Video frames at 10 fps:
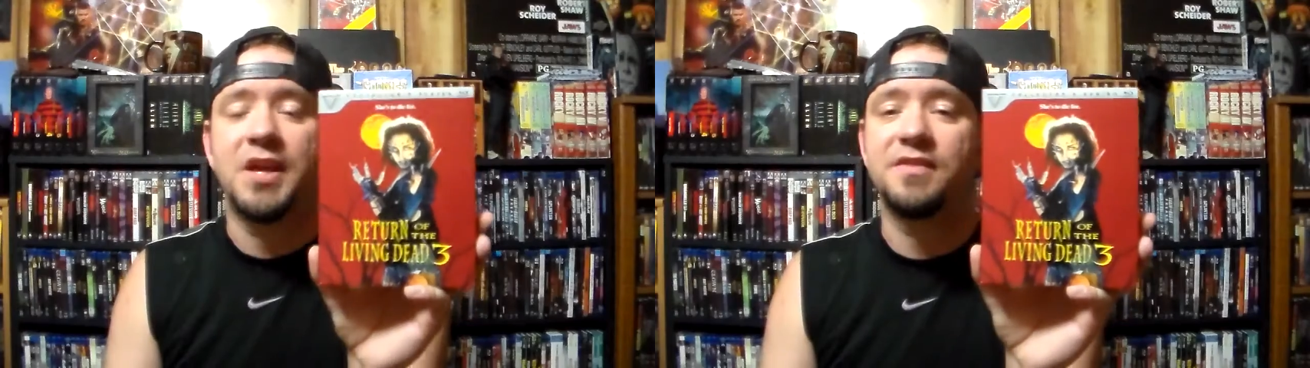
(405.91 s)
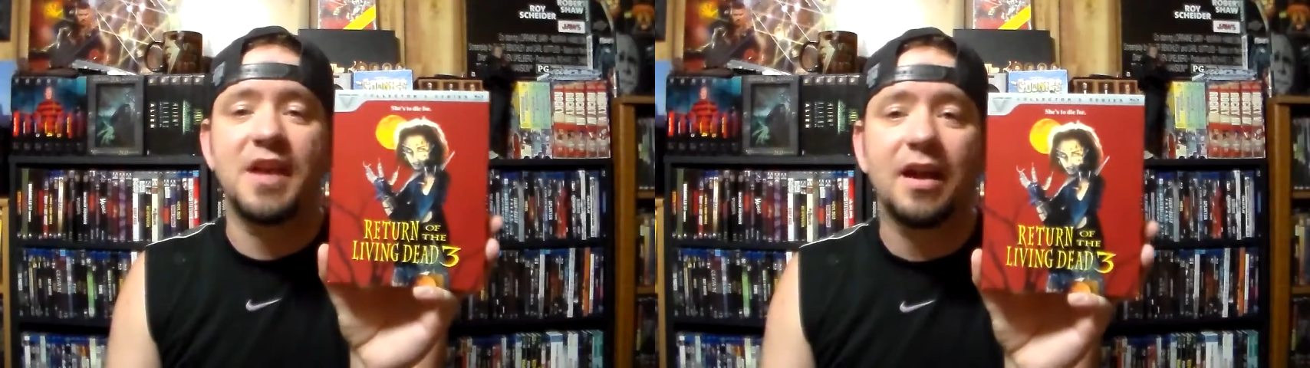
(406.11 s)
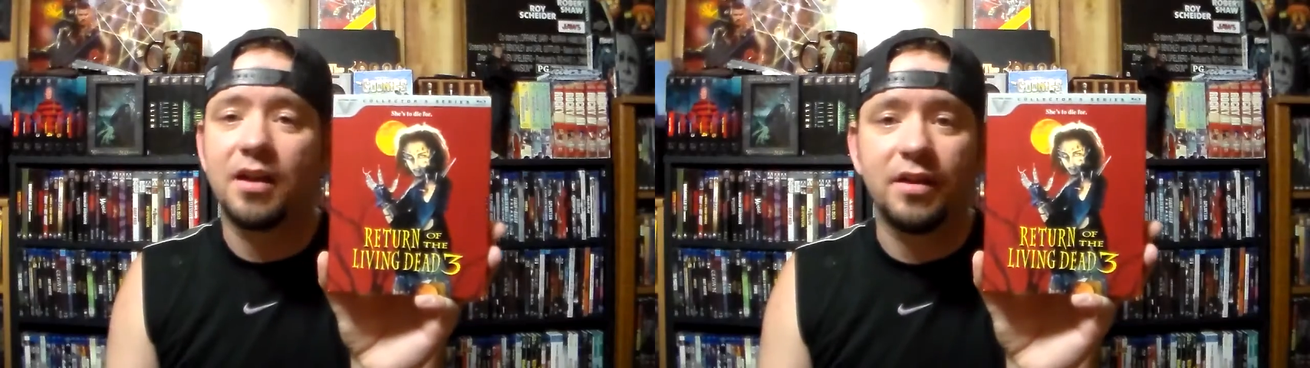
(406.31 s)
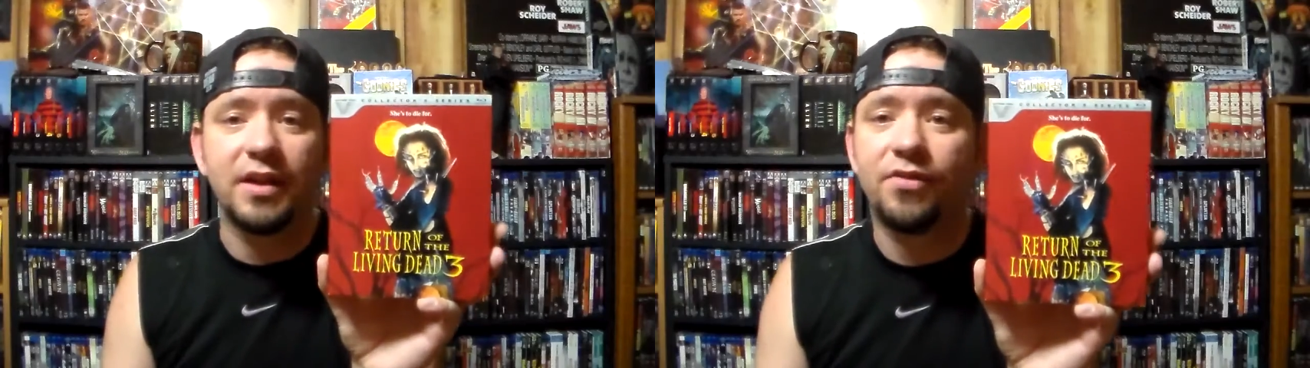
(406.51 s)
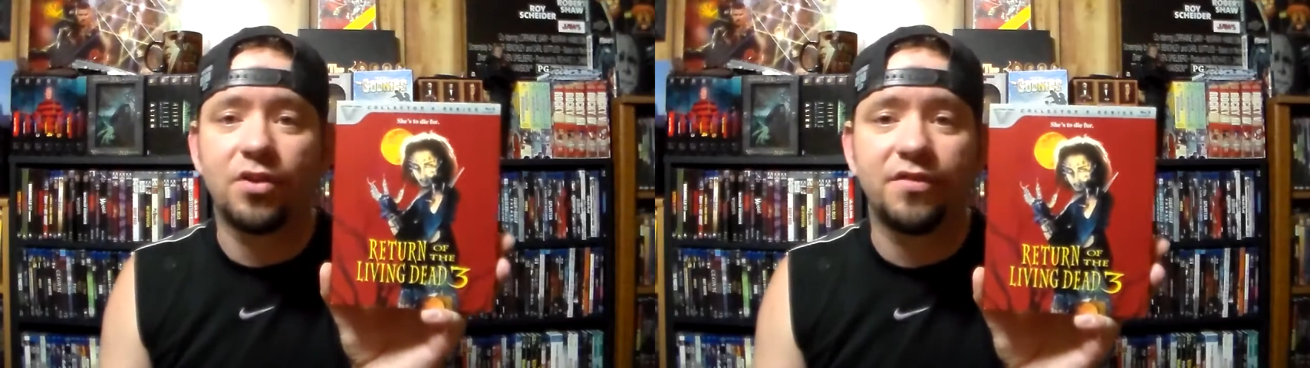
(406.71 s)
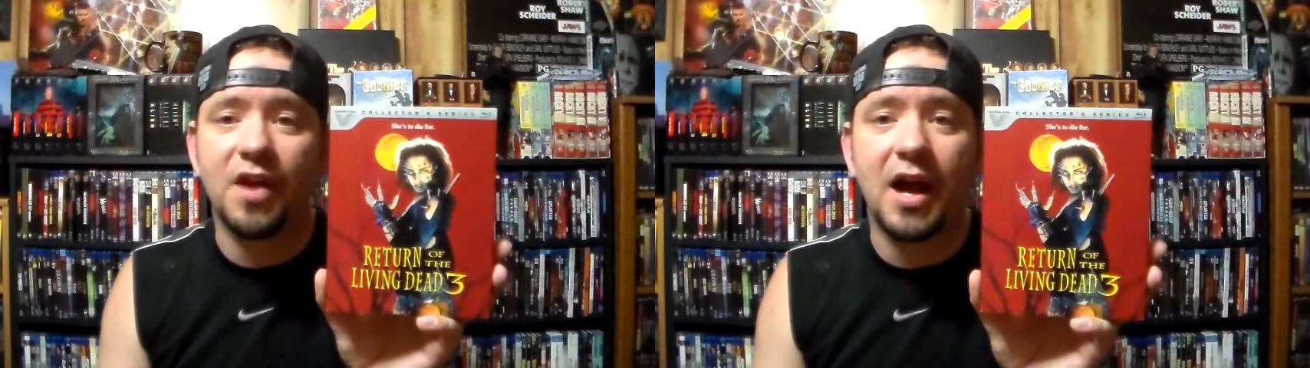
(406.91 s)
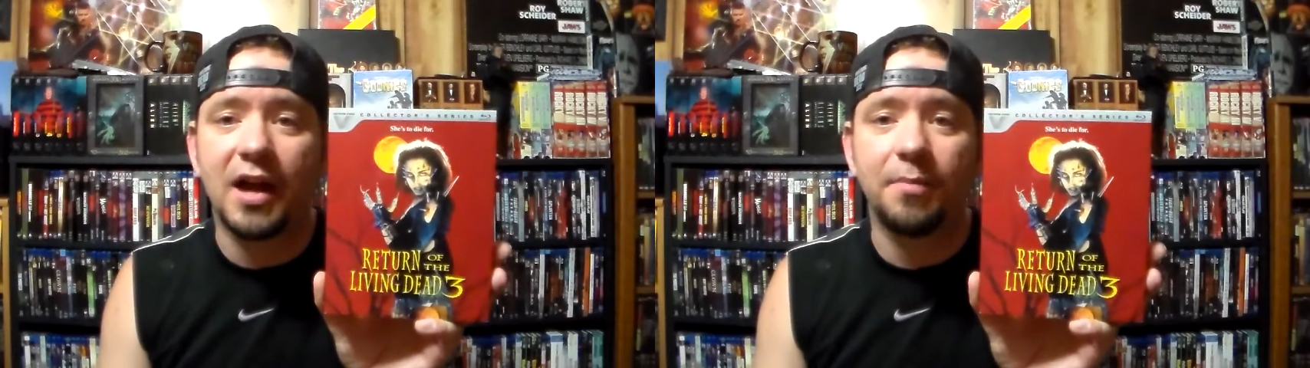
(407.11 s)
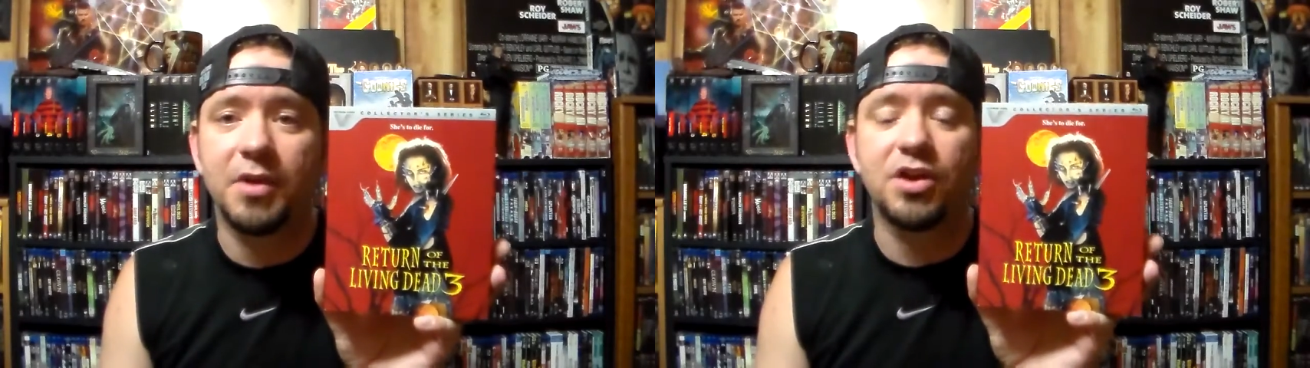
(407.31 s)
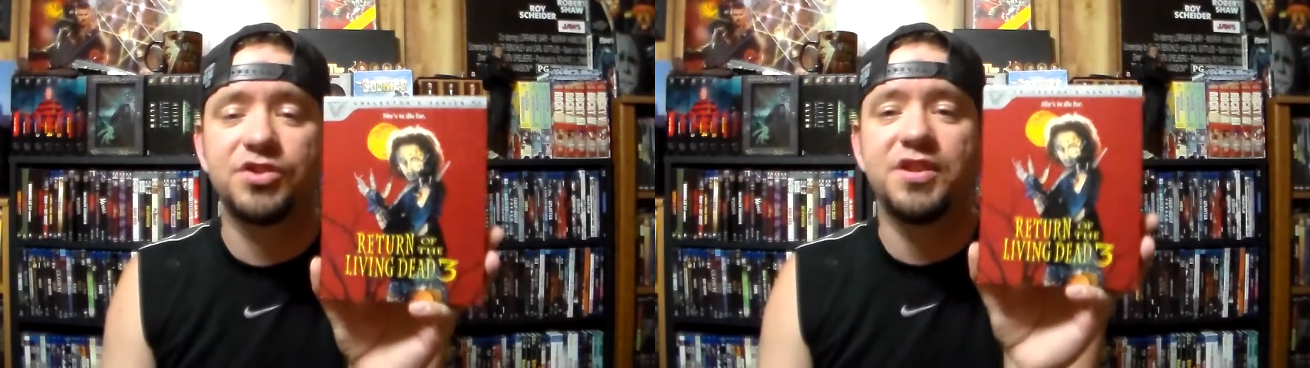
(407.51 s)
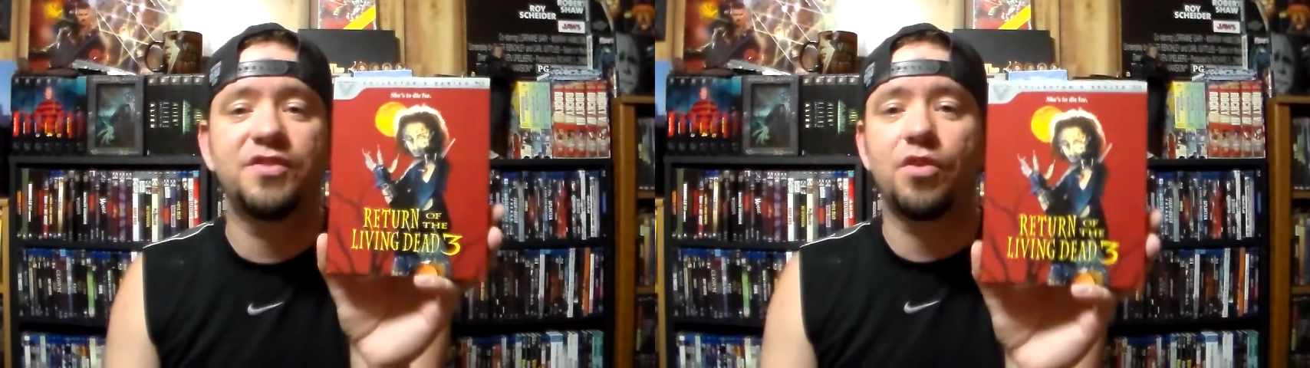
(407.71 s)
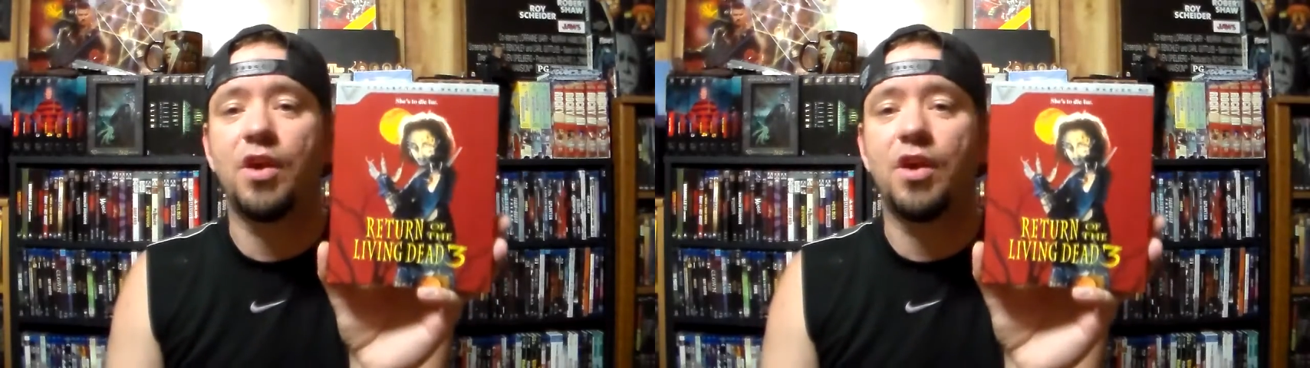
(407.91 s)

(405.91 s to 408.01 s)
he's not going to leave her side, because she's